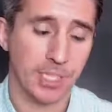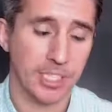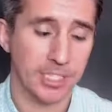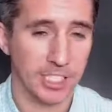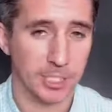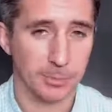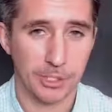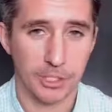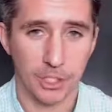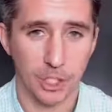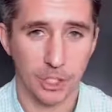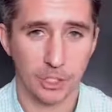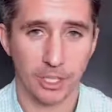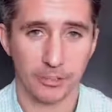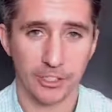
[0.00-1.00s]
It tends to be
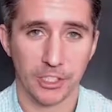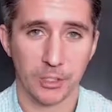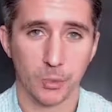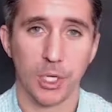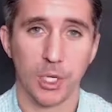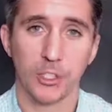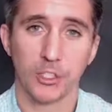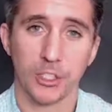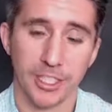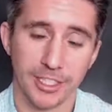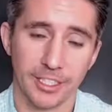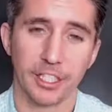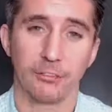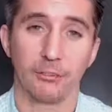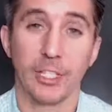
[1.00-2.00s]
search traffic as well, so you
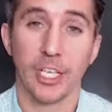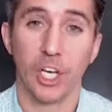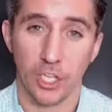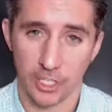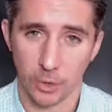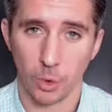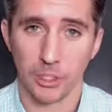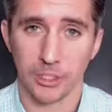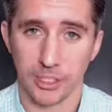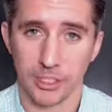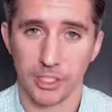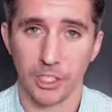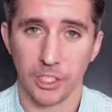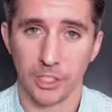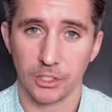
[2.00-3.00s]
get like really high quality
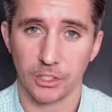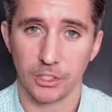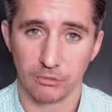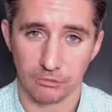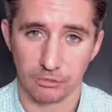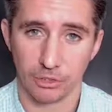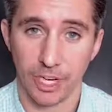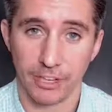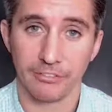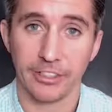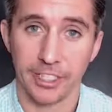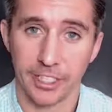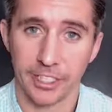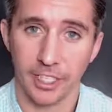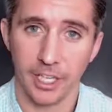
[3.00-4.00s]
search
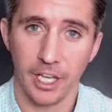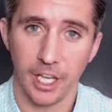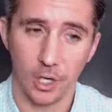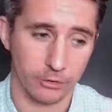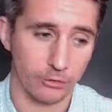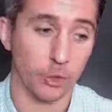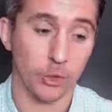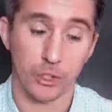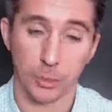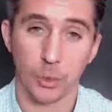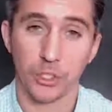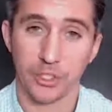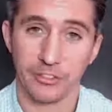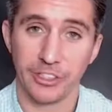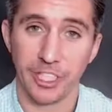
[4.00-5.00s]
traffic who have also
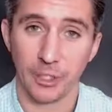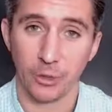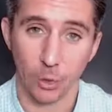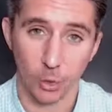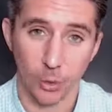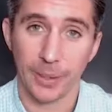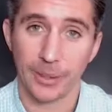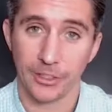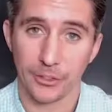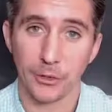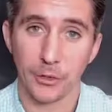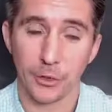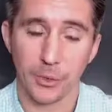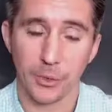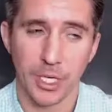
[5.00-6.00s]
watched a video all the way
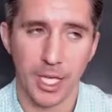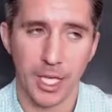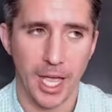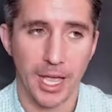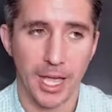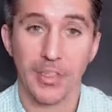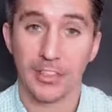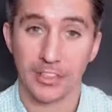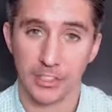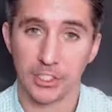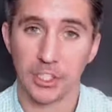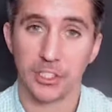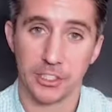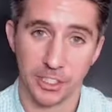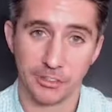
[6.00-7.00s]
through and then
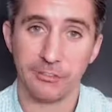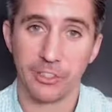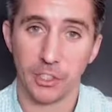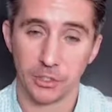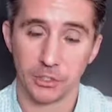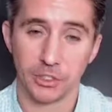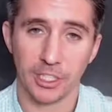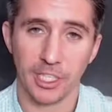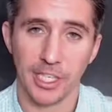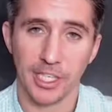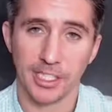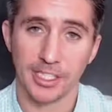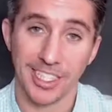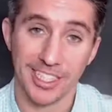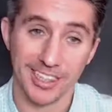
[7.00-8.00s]
decided to convert onto a
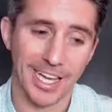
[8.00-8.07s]
list.